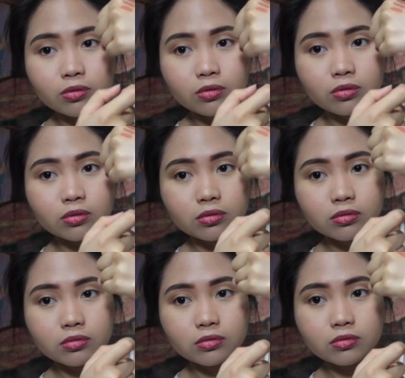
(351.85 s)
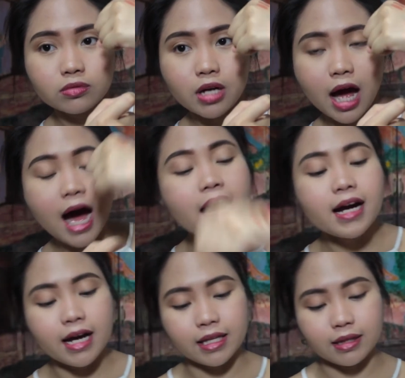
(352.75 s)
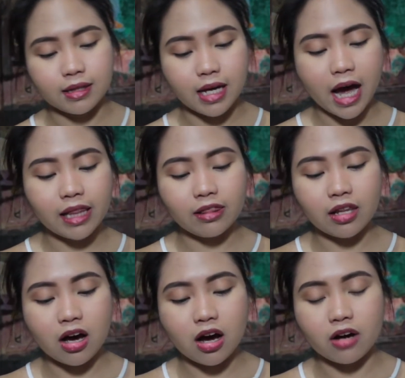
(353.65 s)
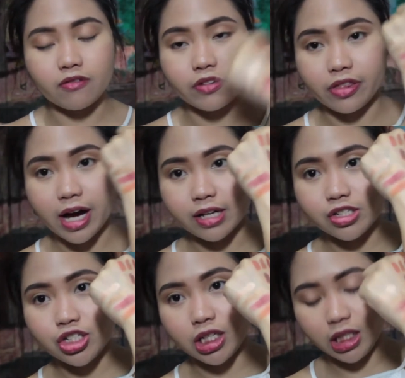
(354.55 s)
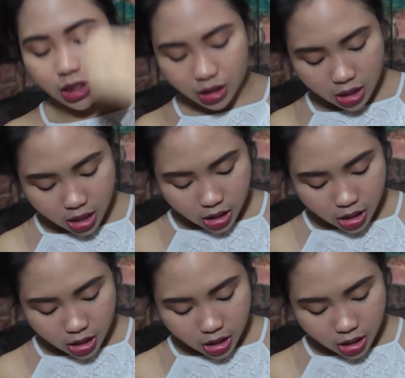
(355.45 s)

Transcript: Ooh, ang ganda. I love that shade.